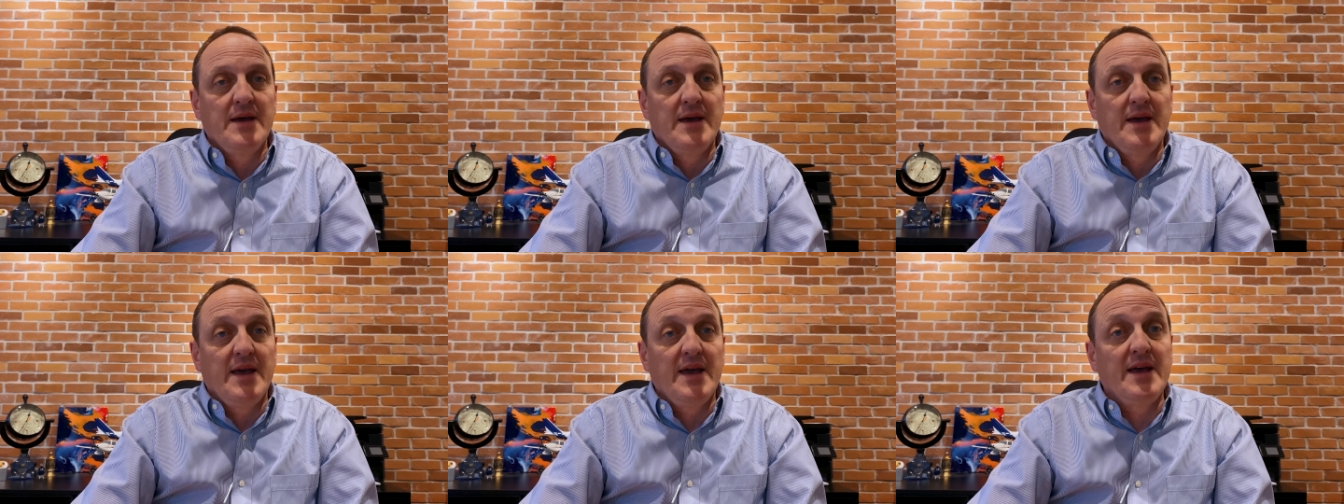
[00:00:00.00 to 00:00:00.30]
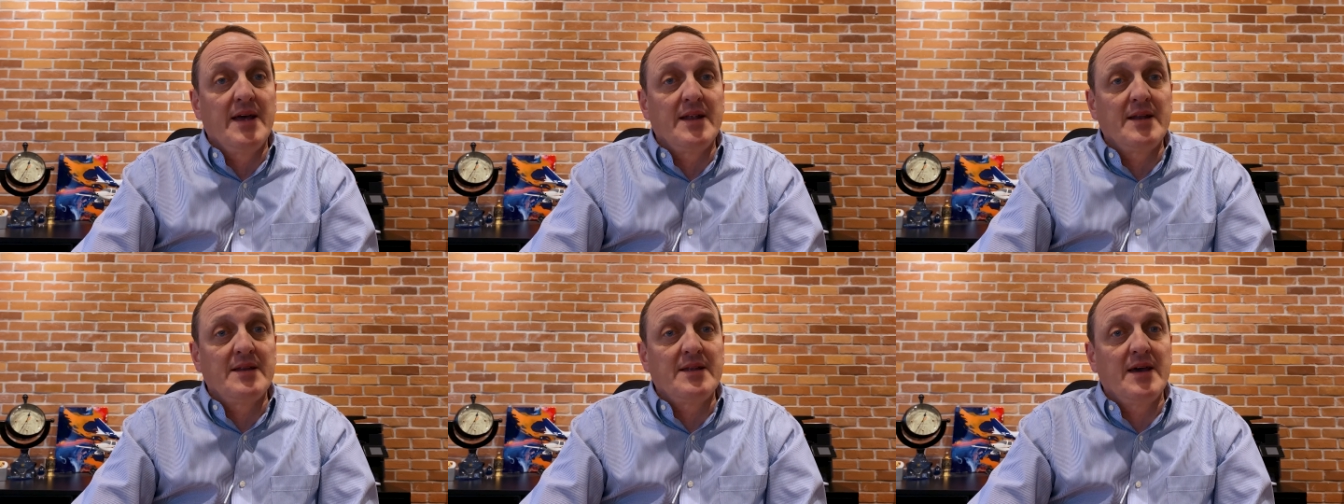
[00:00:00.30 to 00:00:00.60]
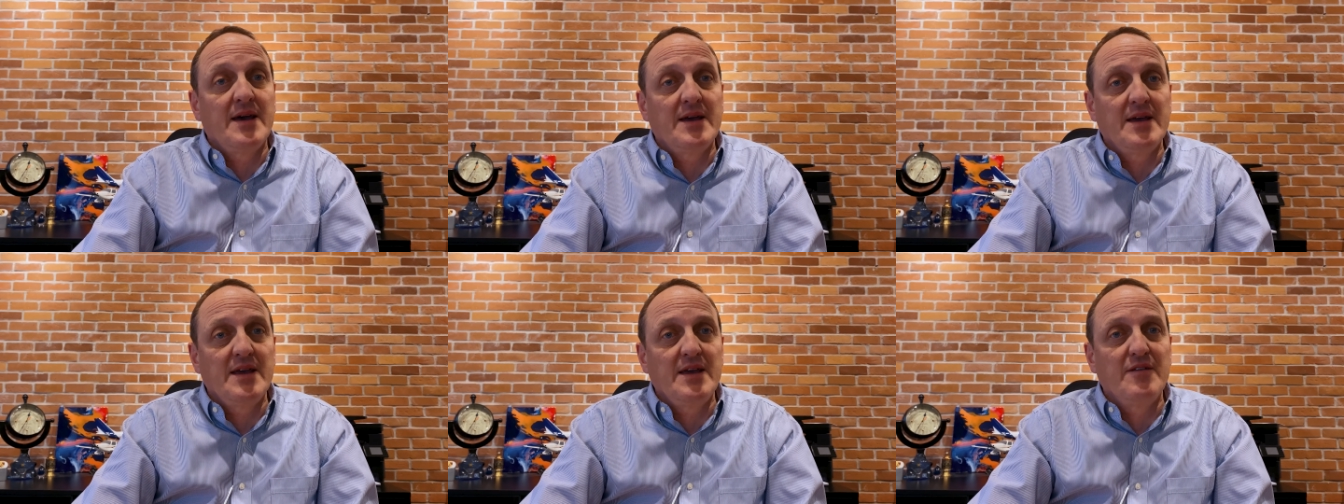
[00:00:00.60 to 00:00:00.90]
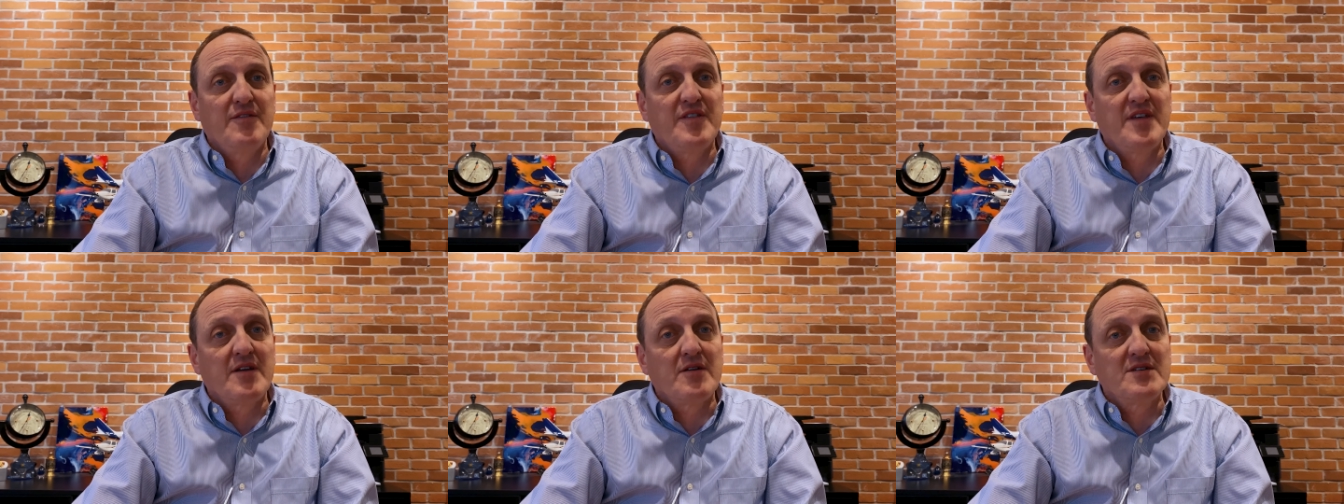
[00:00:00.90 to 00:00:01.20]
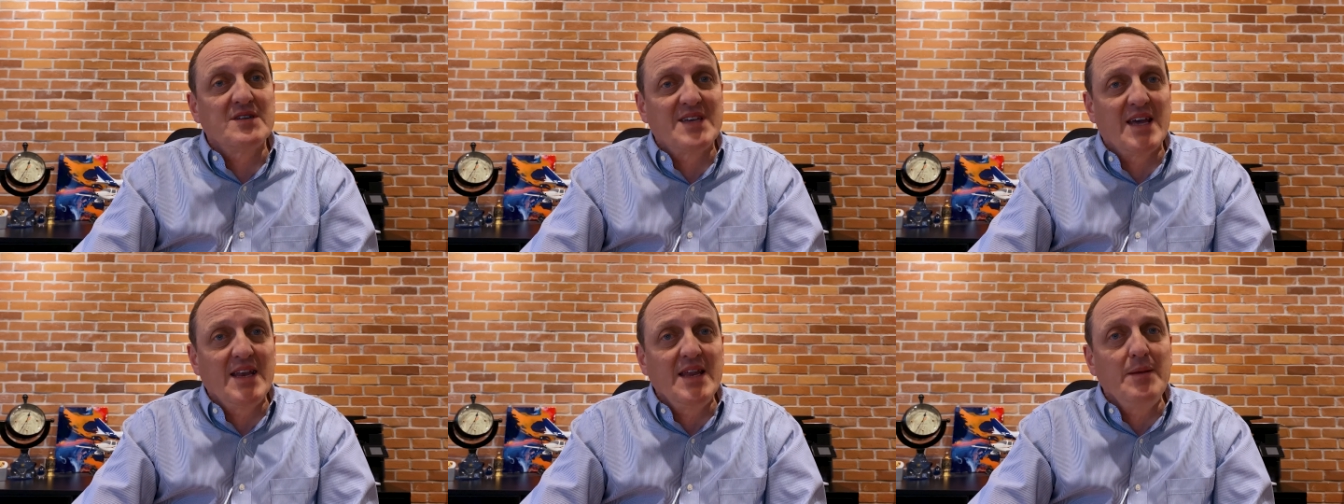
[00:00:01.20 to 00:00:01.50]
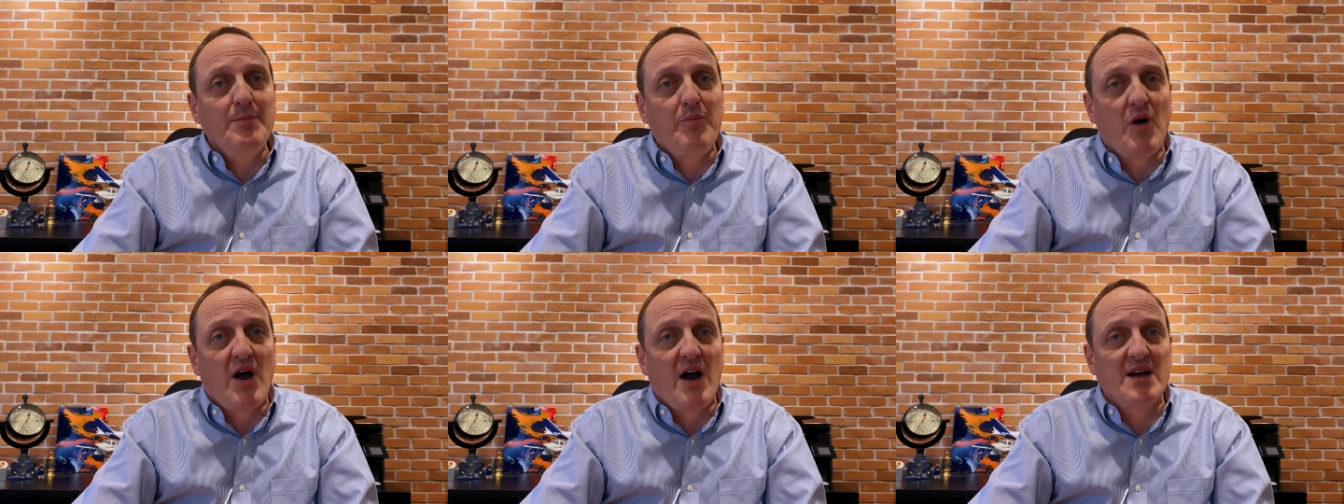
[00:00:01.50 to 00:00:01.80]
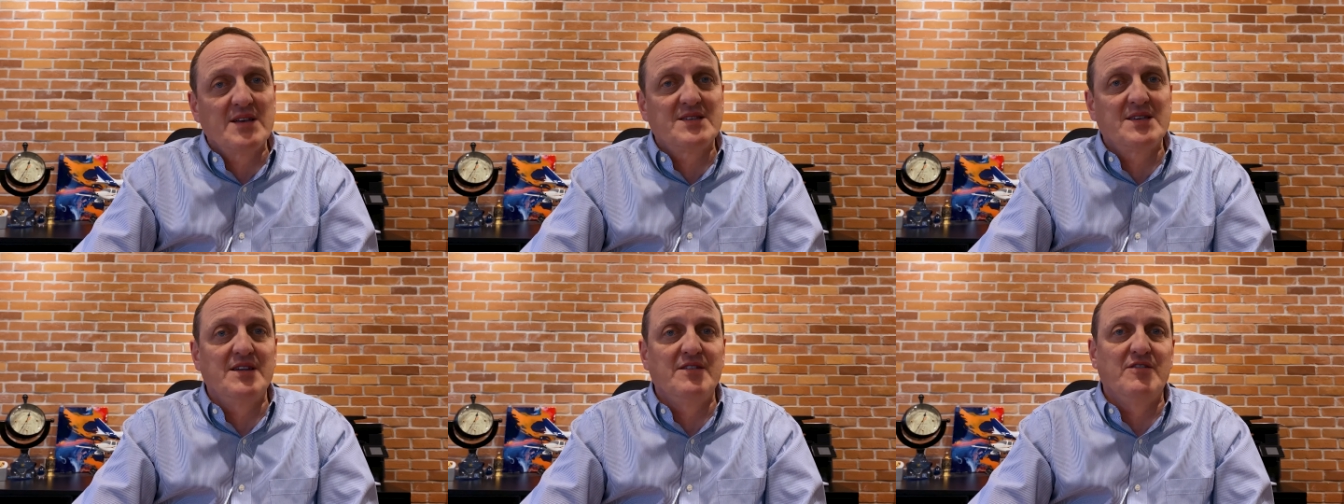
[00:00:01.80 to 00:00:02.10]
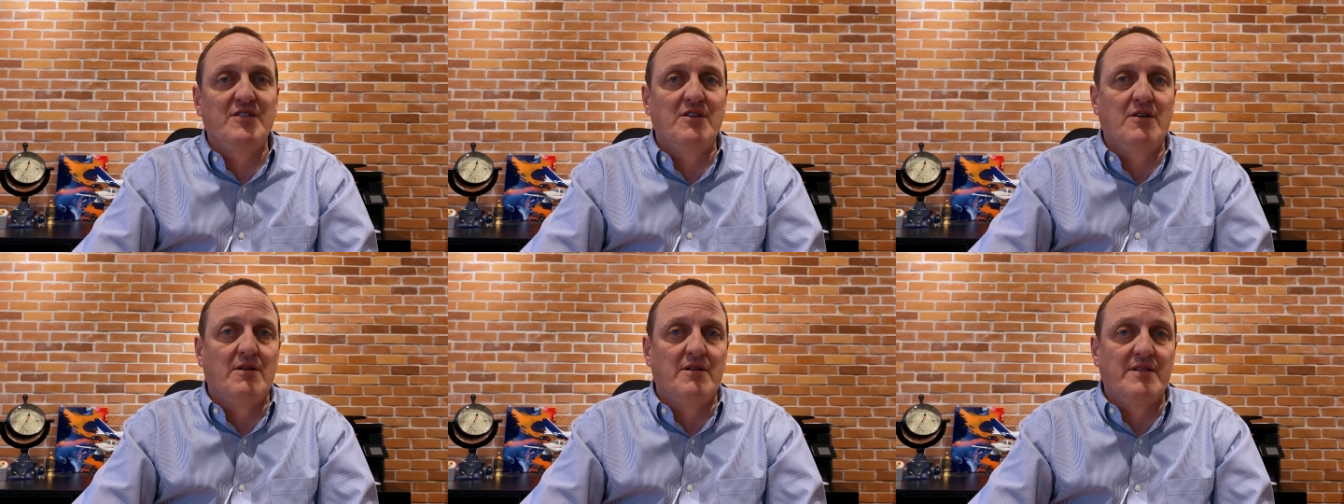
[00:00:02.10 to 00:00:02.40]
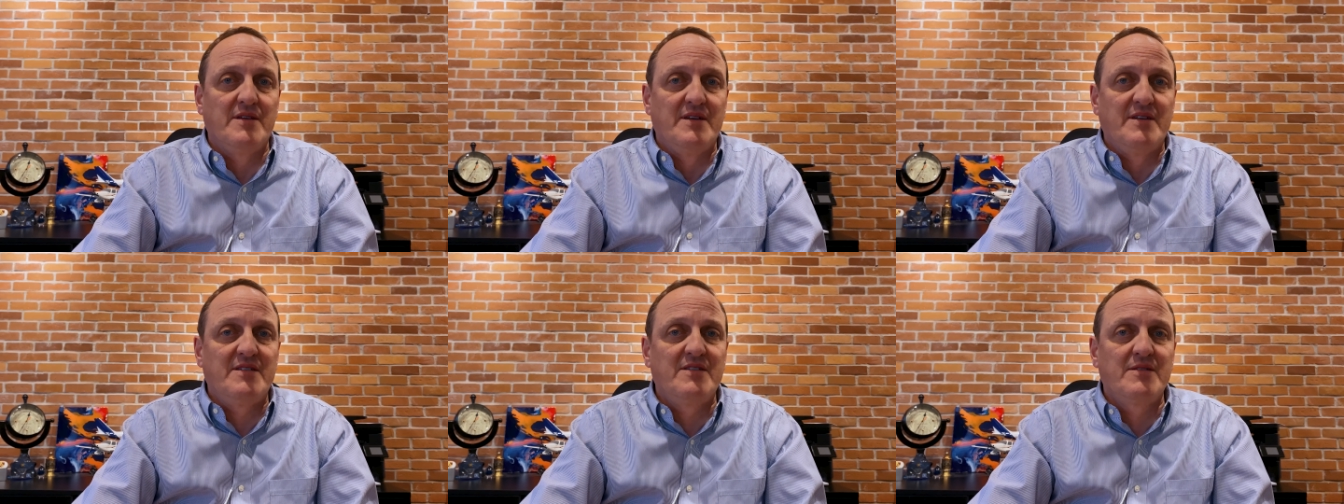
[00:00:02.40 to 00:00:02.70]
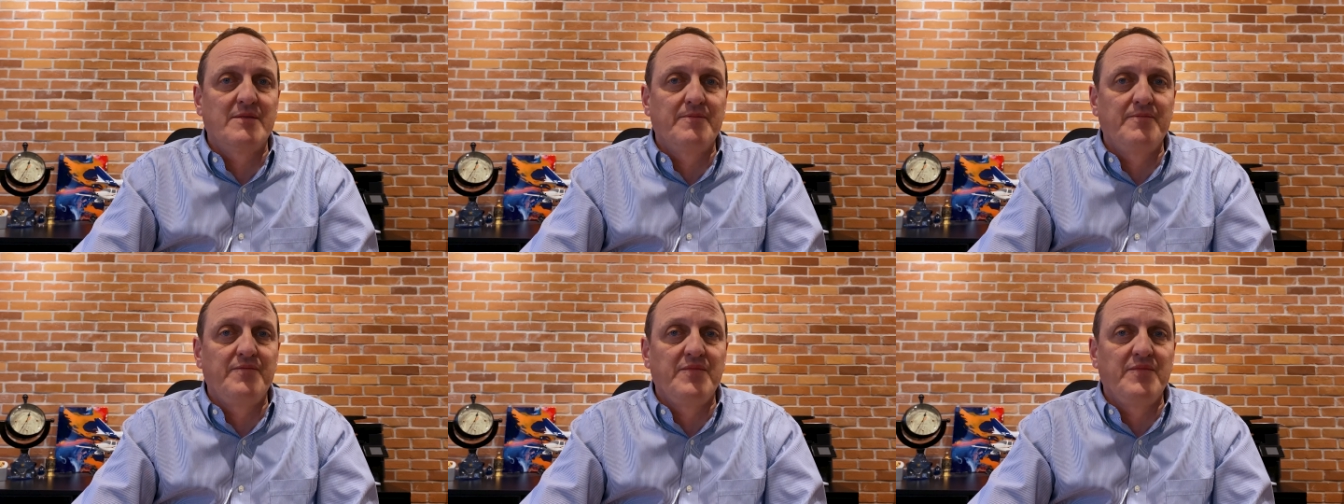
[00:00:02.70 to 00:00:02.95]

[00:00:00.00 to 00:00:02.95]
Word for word: And if there is any positive in all this,